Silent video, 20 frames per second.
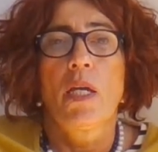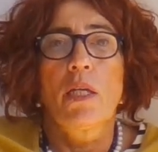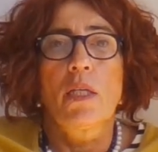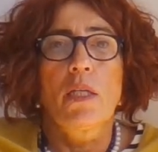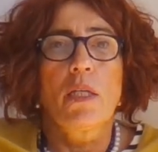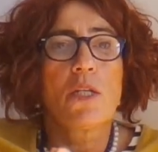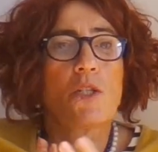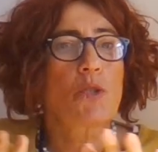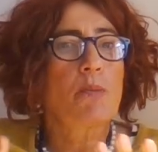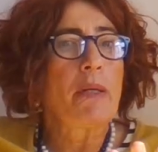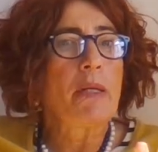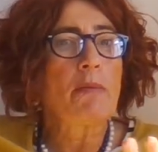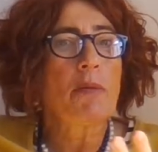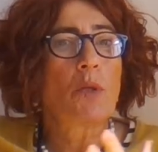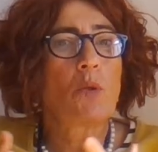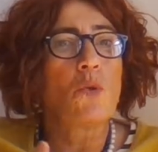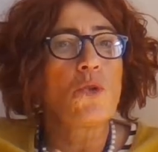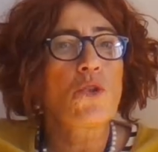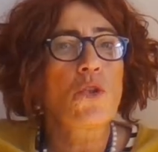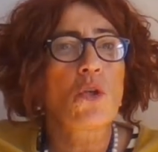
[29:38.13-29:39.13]
It's maybe
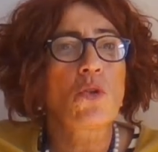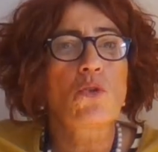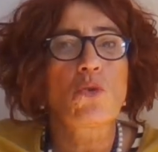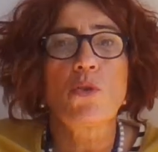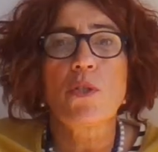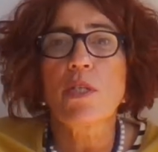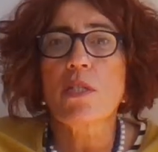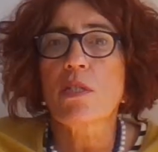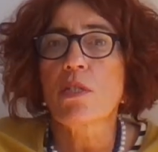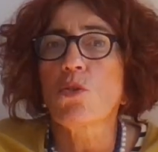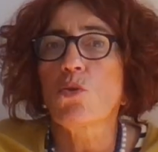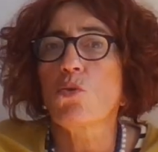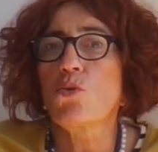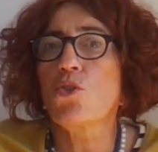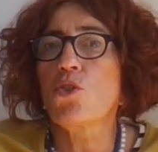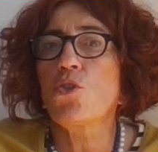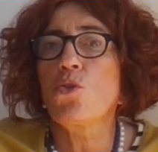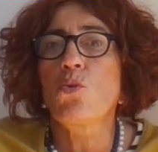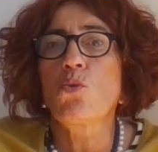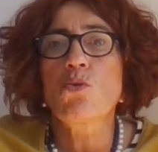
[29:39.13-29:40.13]
good not to listen to
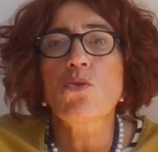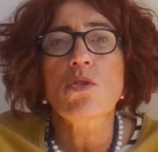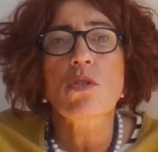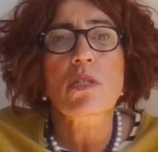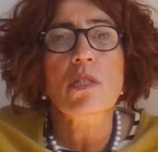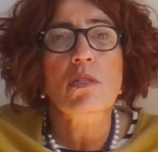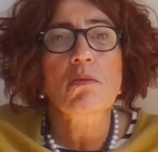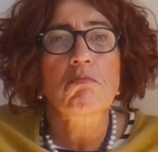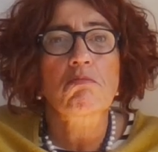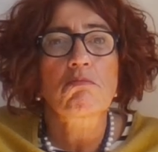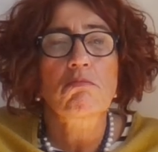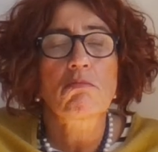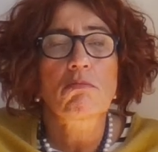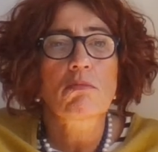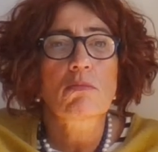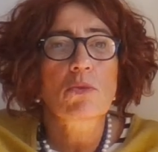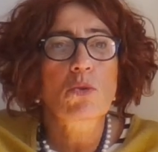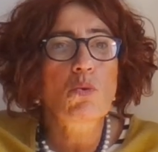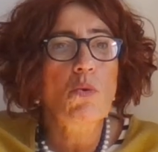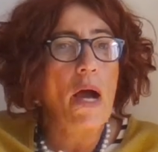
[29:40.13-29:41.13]
the news,
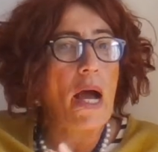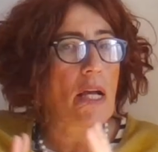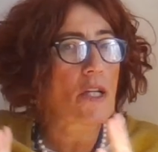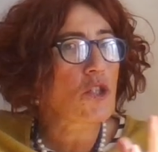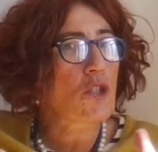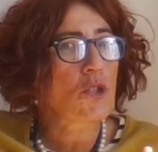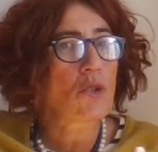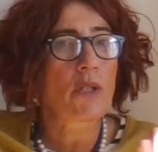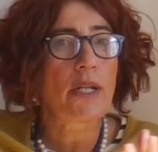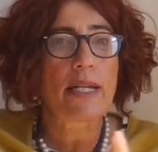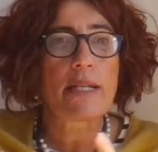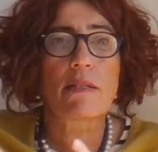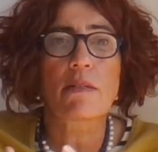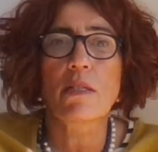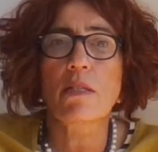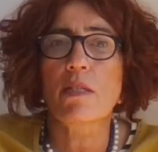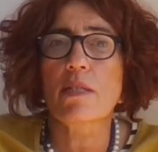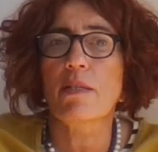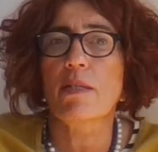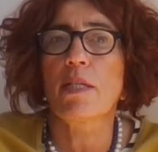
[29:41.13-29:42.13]
to isolate
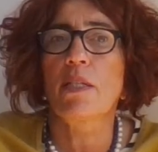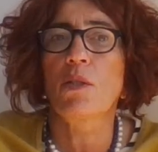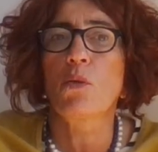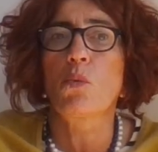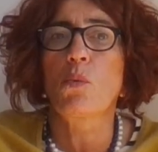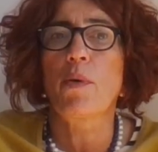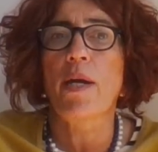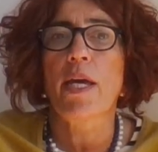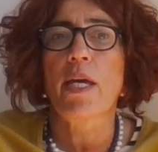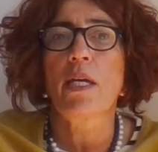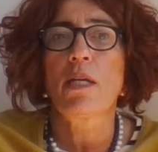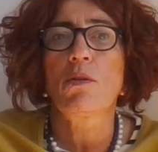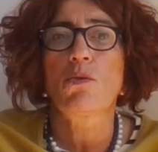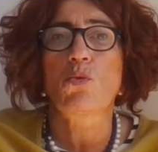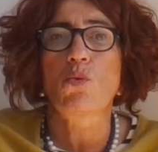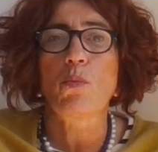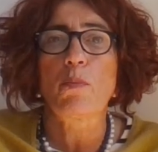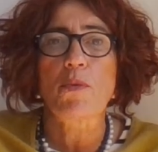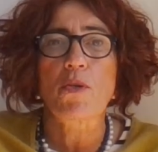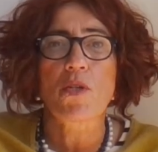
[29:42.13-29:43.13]
in a way,
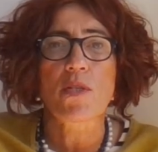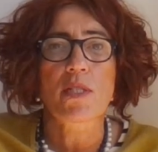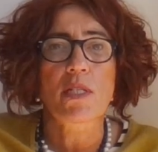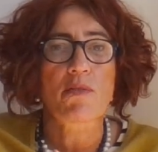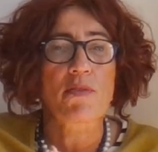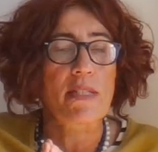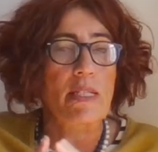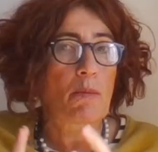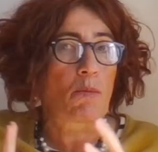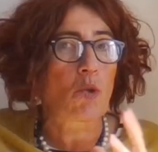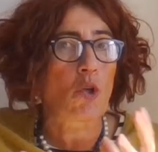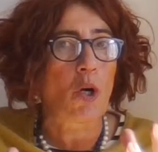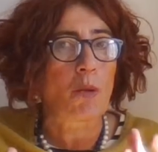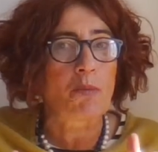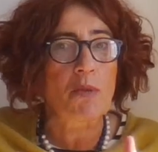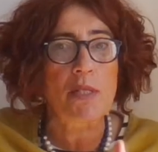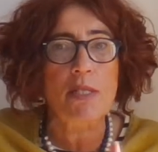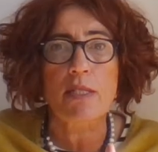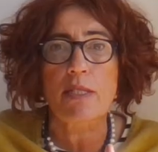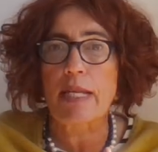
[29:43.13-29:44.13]
to preserve some
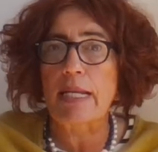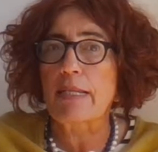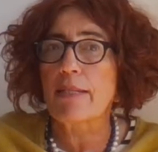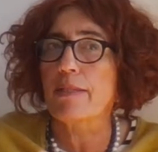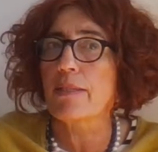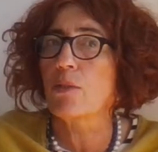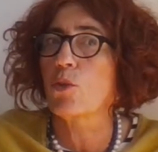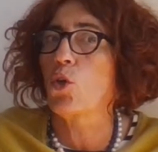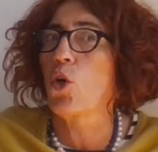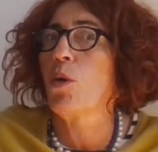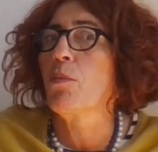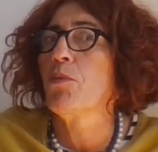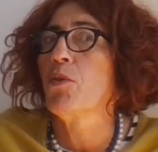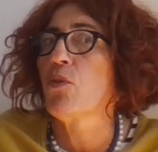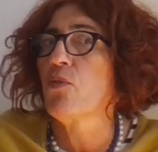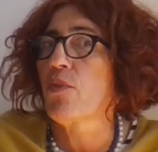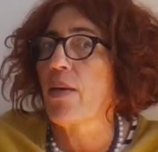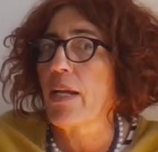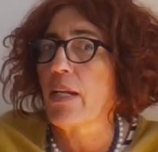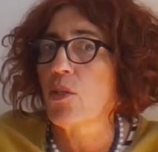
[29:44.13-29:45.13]
common sense and
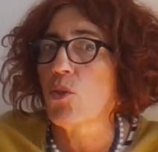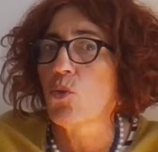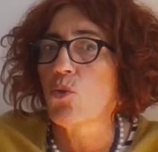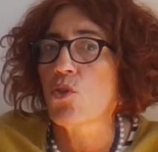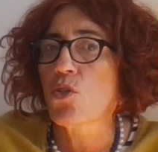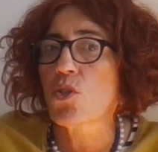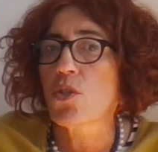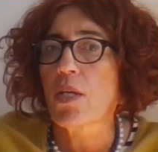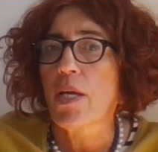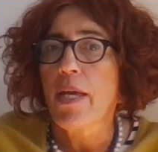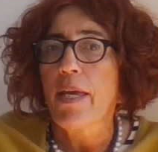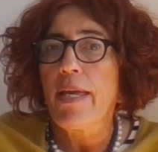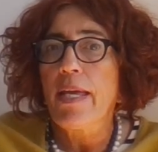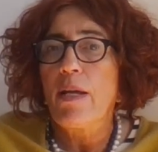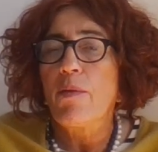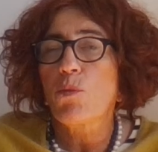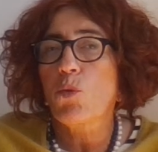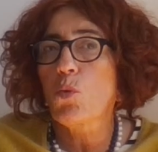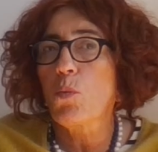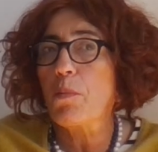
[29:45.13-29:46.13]
common values,
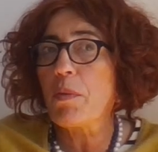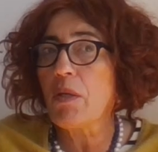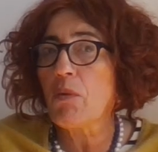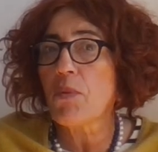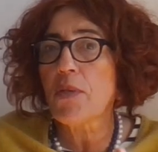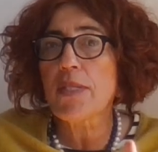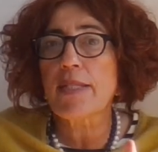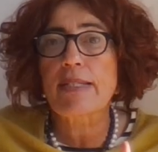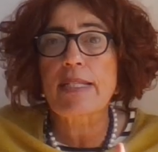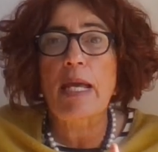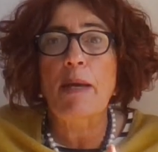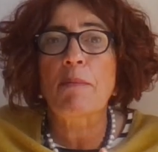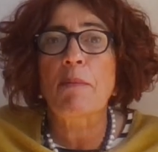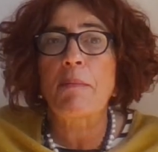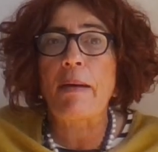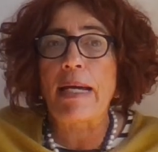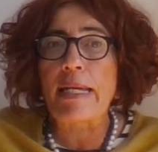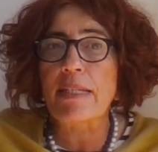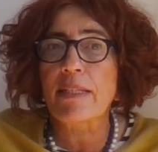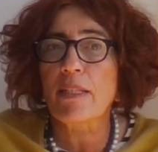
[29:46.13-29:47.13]
to be with
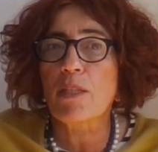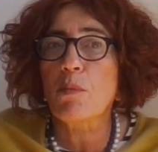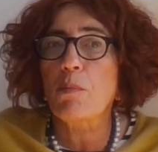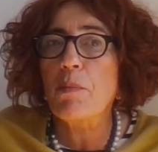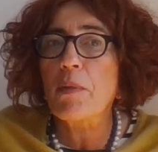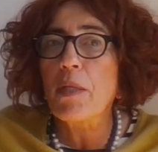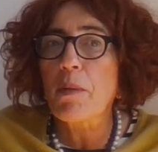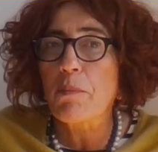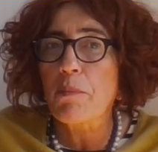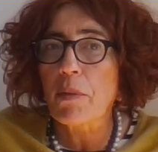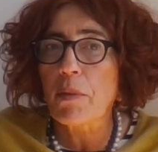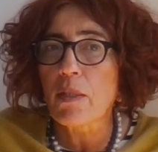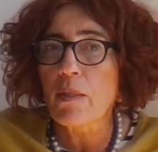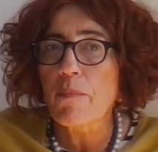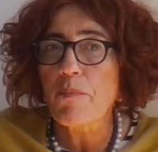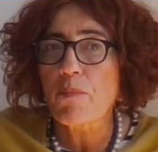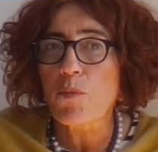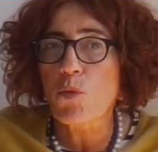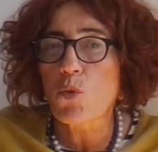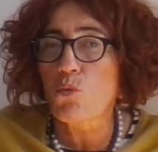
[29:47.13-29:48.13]
same-minded people,
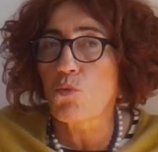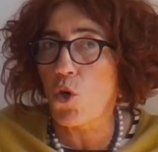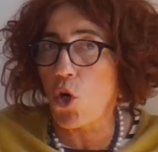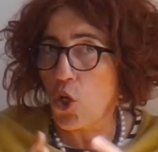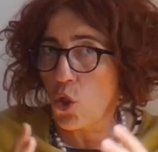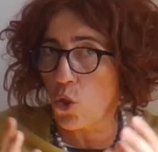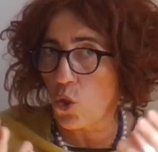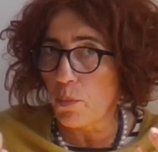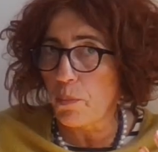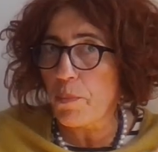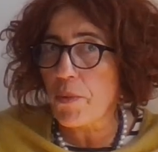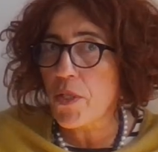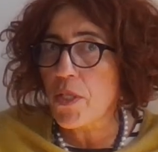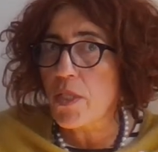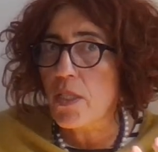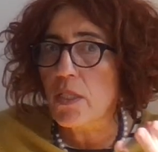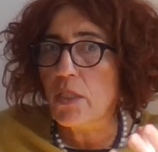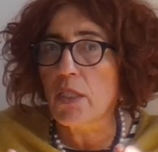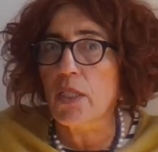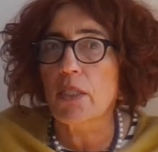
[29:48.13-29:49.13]
to work on
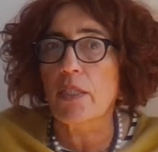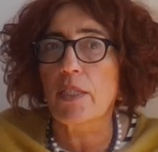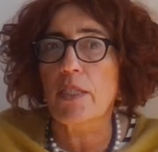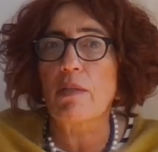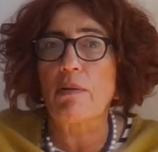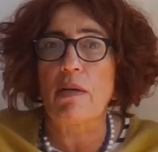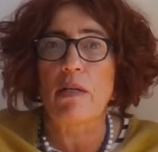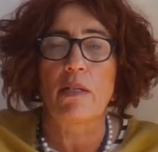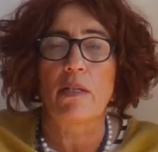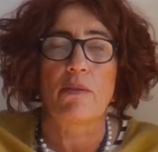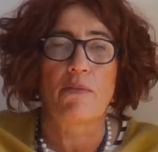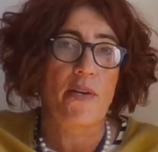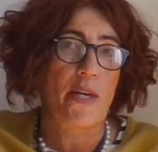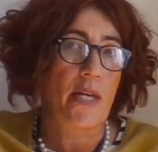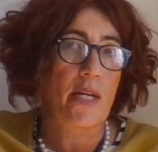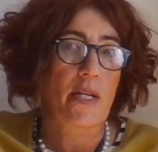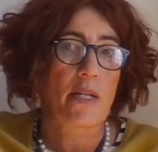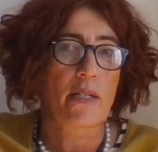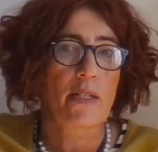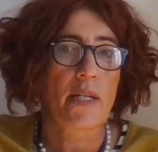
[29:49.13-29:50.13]
personal
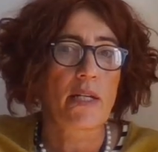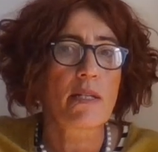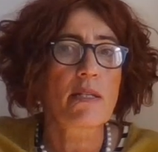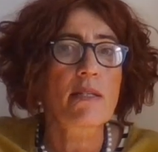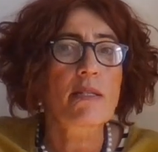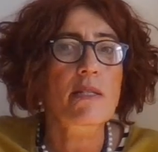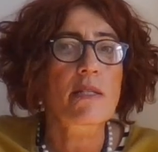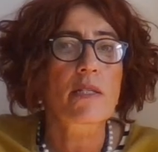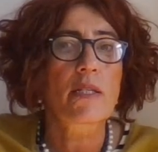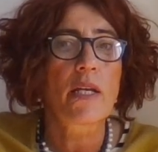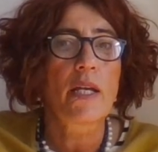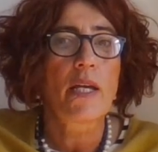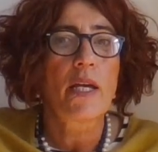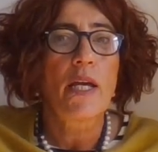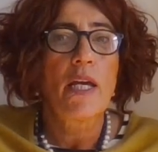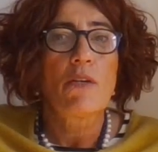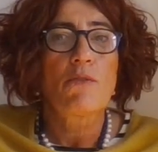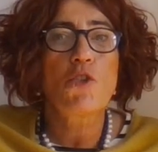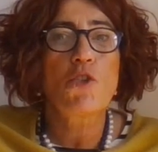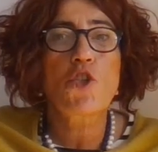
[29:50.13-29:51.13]
awareness,
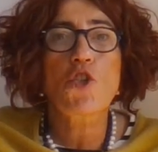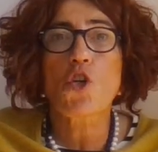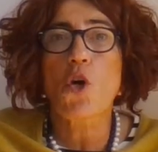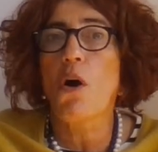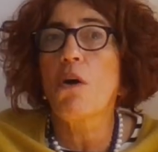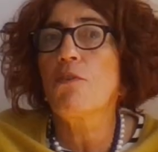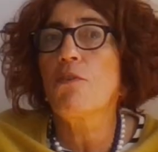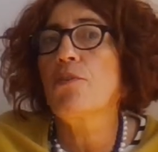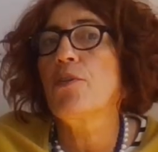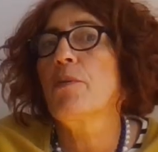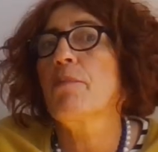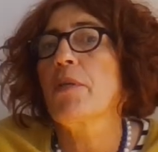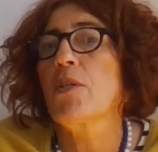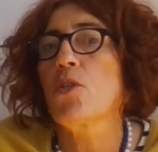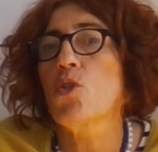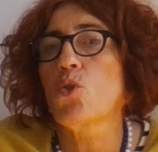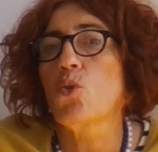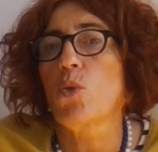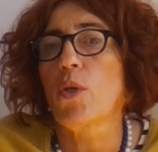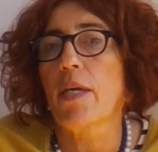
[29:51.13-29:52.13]
which often
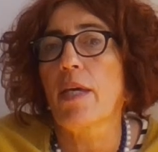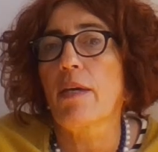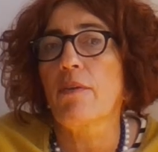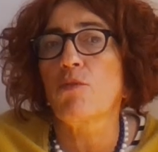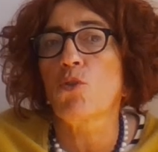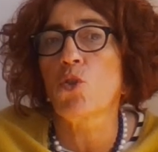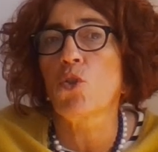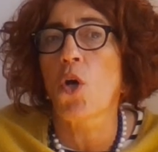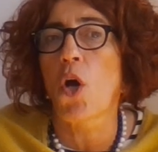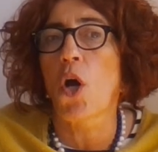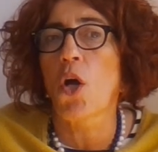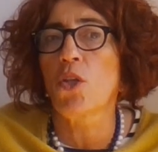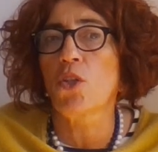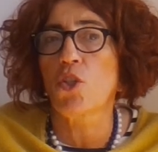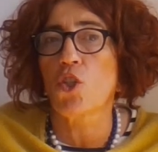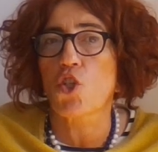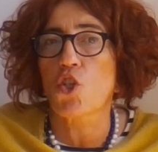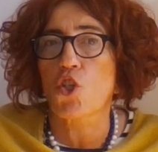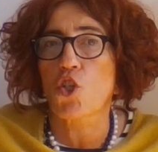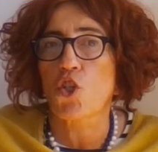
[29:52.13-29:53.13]
means to have
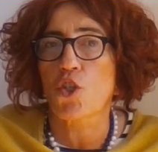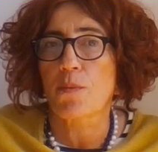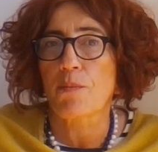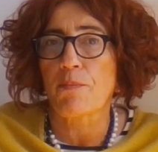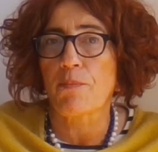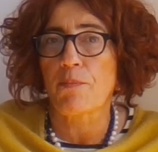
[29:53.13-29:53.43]
knowledge